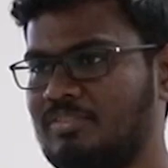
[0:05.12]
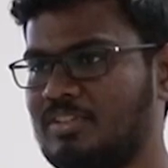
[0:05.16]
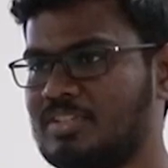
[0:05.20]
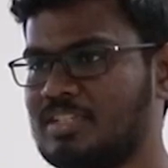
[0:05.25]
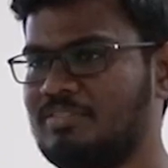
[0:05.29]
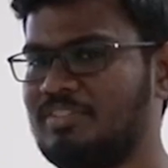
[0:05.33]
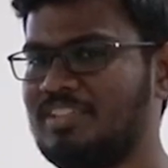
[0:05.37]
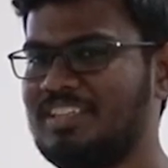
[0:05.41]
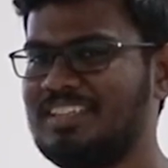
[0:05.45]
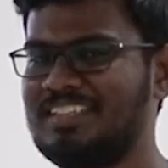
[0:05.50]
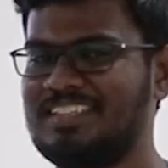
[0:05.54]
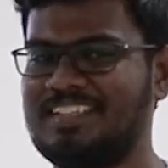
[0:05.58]
first
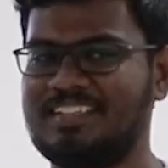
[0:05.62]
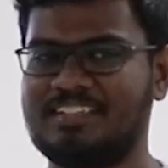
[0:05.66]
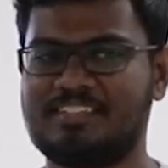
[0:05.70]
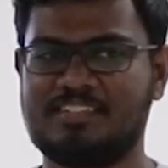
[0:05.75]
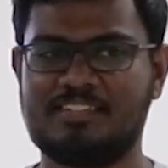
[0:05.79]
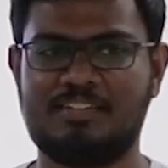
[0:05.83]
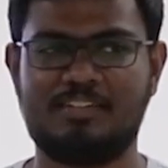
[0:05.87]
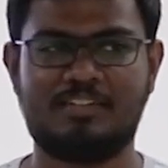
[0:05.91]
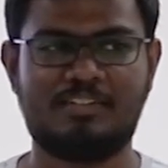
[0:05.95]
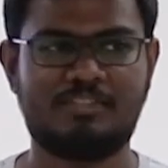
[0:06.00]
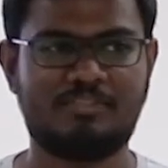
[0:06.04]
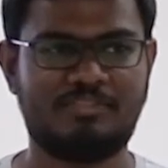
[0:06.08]
of all,
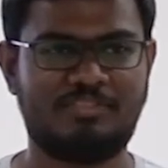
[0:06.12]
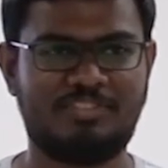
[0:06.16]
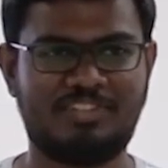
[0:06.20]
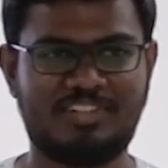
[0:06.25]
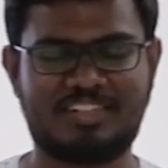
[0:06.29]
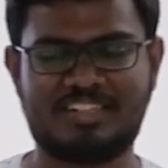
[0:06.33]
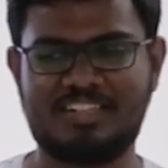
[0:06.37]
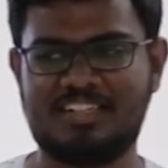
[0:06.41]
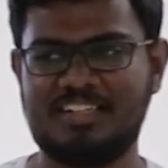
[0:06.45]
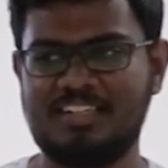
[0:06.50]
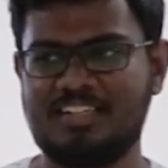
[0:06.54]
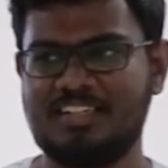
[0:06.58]
thanks a lot
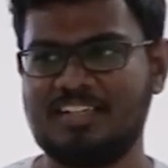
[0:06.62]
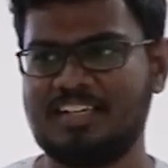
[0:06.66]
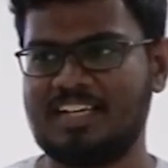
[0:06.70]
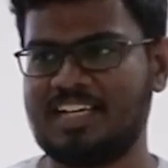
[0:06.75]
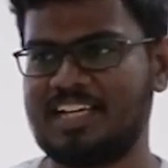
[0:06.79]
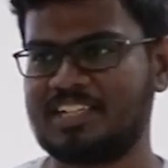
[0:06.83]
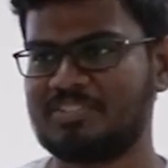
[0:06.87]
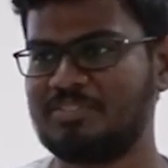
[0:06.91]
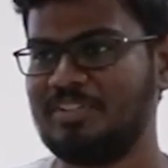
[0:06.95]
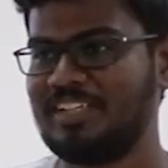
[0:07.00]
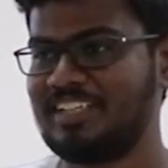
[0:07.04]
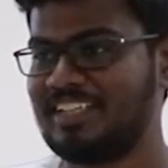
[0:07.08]
for
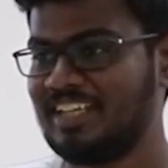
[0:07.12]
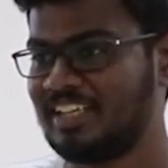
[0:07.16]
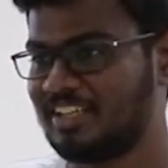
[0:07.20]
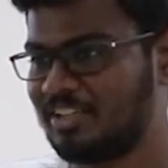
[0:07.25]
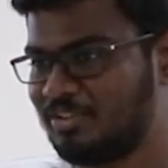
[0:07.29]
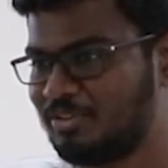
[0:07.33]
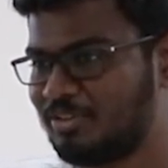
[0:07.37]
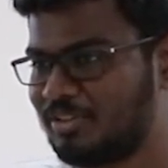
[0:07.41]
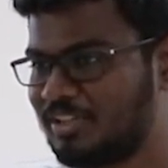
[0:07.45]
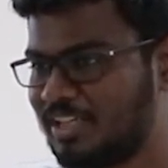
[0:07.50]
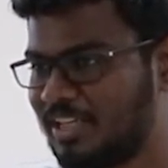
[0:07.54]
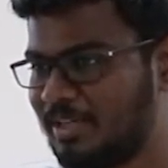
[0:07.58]
actually
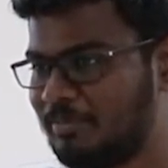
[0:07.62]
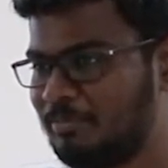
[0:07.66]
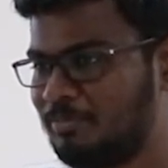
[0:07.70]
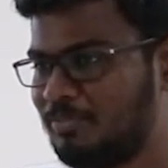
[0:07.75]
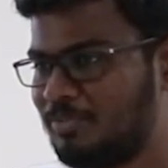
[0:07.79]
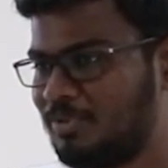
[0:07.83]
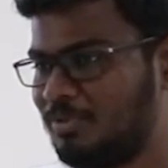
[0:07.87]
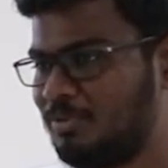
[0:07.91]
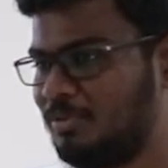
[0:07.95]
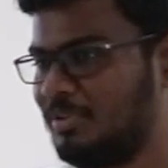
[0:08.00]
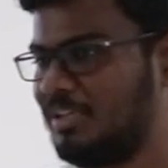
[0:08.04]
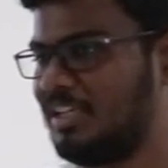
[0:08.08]
taking your time
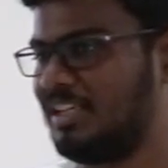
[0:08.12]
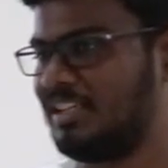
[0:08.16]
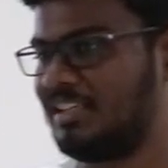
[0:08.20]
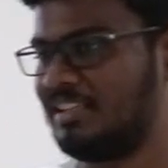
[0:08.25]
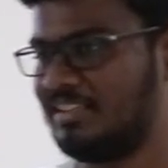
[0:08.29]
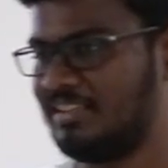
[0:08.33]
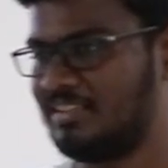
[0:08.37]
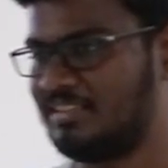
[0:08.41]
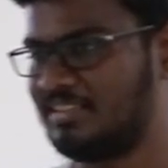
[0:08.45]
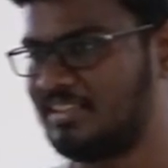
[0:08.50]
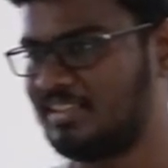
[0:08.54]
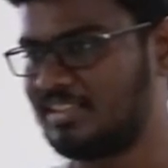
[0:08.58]
to
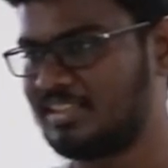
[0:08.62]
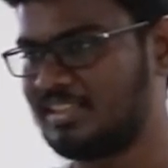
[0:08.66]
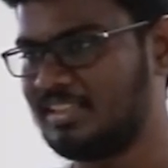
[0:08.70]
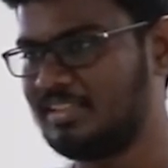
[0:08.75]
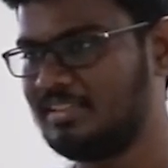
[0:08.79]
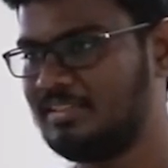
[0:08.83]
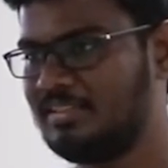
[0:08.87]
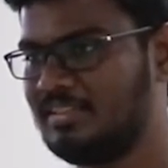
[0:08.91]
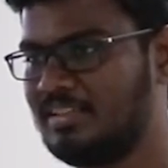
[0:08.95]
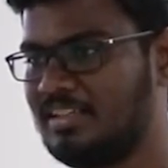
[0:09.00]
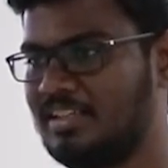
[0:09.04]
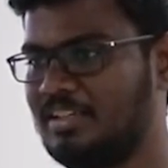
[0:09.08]
attend this
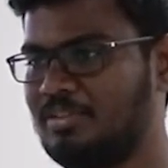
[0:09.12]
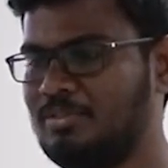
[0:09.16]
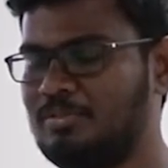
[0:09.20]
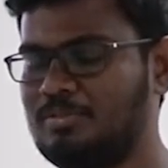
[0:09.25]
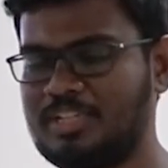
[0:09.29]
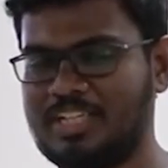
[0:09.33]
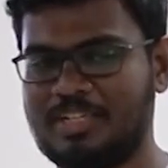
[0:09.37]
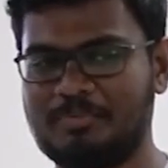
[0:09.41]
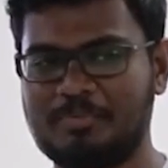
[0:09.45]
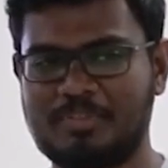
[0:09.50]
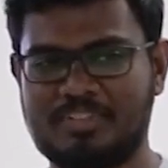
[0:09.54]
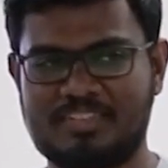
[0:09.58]
session. I know
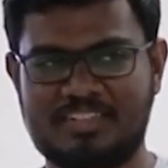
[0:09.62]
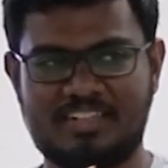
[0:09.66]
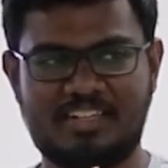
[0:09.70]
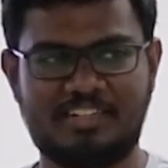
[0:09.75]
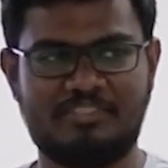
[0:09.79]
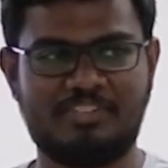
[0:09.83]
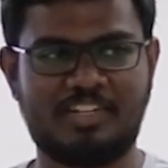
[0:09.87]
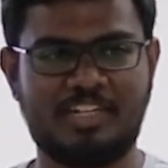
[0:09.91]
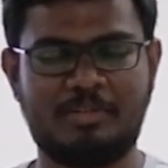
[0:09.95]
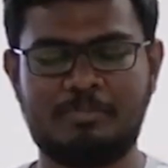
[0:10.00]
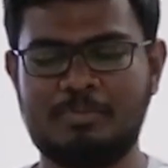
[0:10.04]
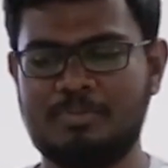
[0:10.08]
time is
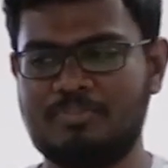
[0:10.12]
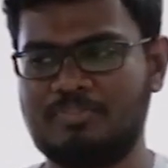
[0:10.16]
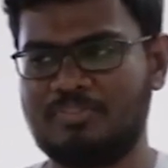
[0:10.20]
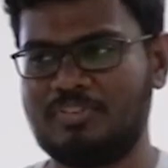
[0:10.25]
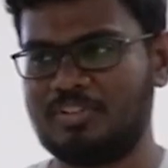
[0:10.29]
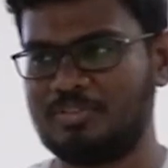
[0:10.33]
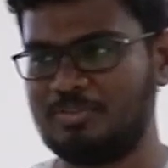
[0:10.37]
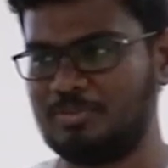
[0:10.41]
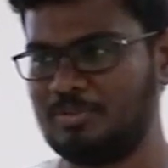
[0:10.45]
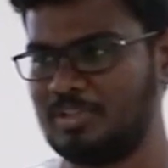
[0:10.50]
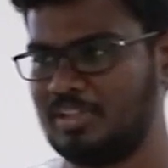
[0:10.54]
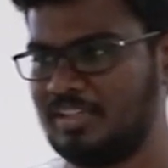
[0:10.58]
really valuable
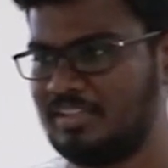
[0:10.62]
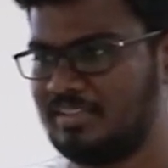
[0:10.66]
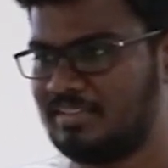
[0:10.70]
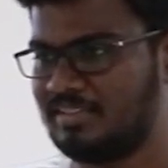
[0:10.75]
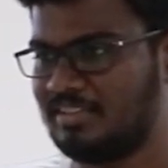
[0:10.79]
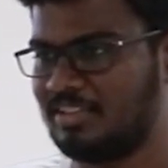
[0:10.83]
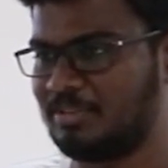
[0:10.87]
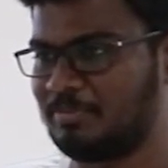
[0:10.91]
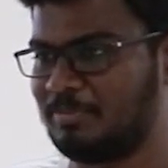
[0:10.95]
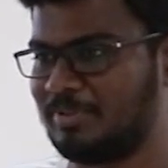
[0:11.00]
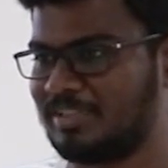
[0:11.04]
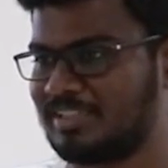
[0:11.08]
for you guys,
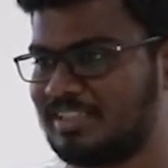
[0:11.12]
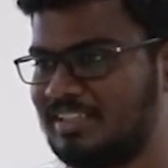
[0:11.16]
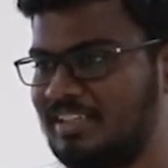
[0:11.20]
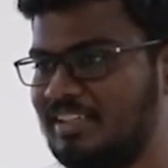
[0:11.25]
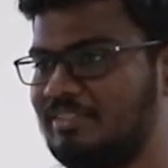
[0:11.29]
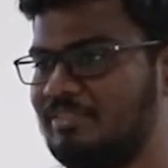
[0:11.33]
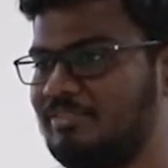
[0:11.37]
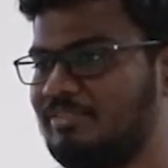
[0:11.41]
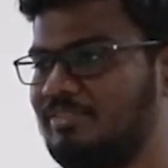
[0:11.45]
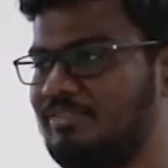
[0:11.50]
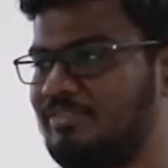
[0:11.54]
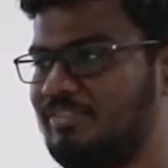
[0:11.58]
especially
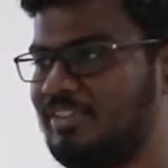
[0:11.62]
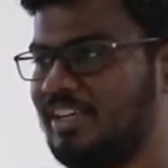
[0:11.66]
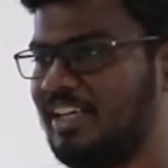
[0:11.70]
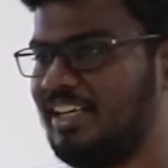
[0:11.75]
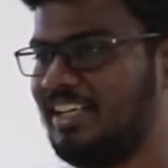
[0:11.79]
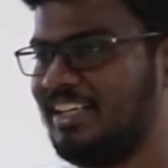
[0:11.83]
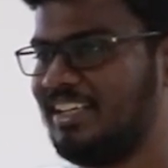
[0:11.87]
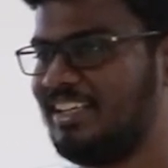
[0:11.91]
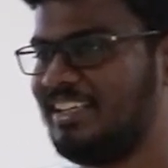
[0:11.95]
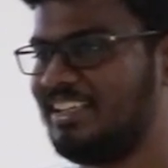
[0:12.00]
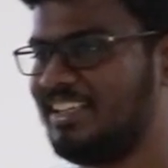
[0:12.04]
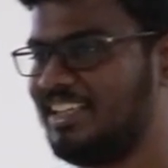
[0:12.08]
a
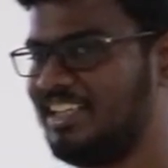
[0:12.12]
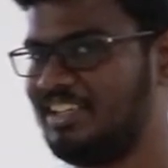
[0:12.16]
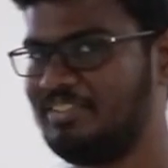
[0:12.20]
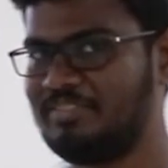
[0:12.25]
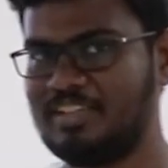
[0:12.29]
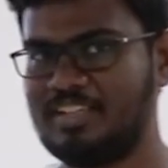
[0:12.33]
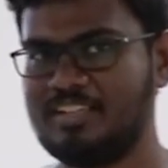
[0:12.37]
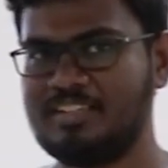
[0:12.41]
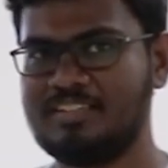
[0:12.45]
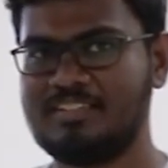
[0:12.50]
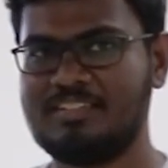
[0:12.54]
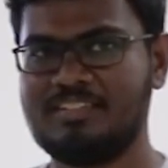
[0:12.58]
Friday
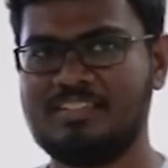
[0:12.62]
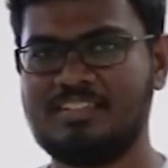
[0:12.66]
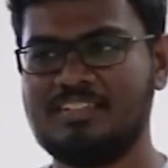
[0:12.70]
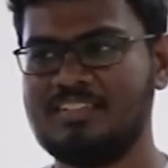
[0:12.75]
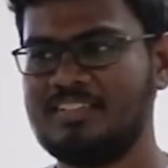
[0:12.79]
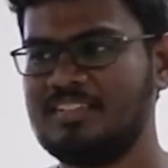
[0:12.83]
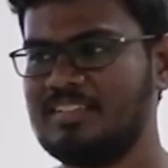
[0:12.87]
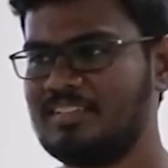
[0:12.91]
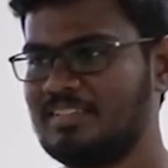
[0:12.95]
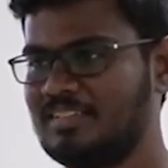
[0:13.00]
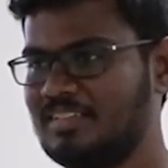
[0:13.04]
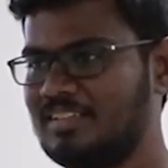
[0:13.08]
evening,
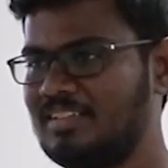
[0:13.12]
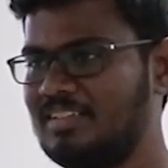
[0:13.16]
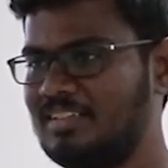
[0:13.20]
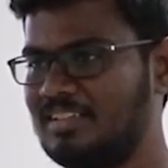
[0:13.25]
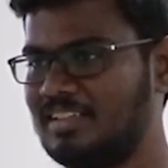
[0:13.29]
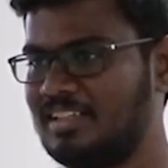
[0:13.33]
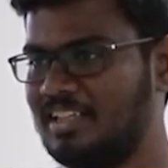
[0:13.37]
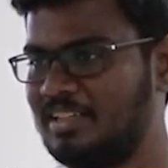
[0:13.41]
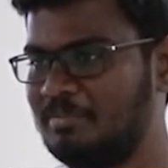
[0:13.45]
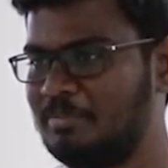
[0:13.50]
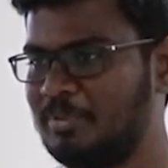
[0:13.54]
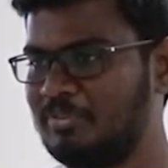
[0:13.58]

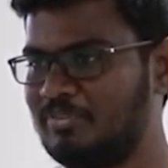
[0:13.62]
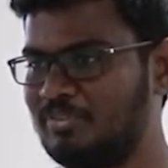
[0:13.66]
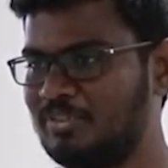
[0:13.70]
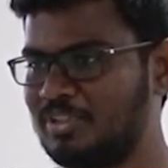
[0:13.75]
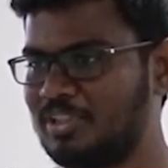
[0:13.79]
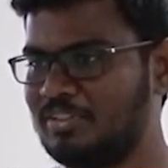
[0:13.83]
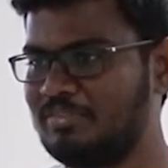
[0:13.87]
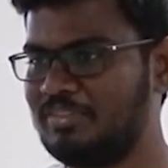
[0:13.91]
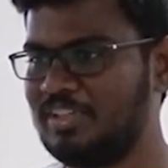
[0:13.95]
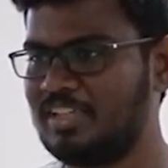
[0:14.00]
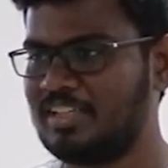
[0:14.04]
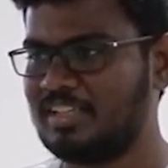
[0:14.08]
a day before
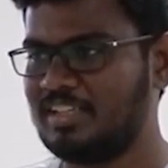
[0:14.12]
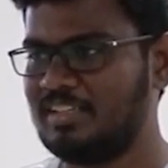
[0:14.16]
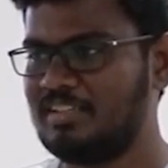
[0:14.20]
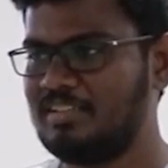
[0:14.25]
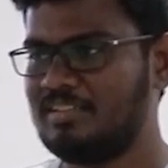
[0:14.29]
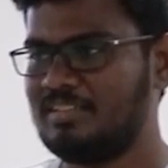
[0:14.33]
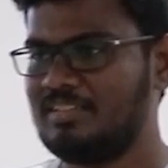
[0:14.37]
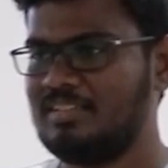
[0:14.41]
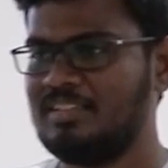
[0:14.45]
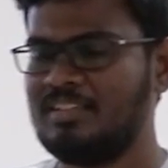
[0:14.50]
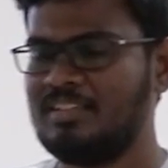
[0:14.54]
the weekend.